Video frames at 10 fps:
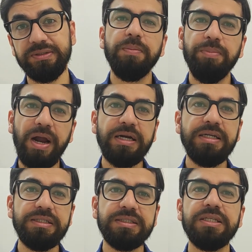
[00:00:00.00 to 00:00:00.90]

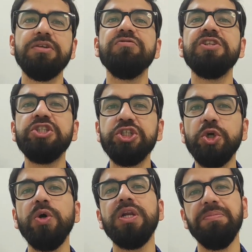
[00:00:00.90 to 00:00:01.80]
Practice will
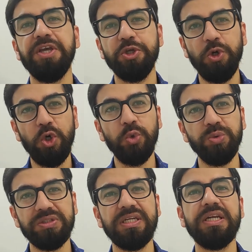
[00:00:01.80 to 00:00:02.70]
surely make you lose
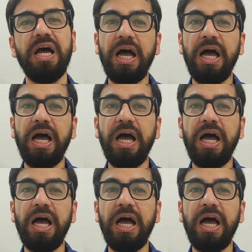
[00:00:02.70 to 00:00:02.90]
that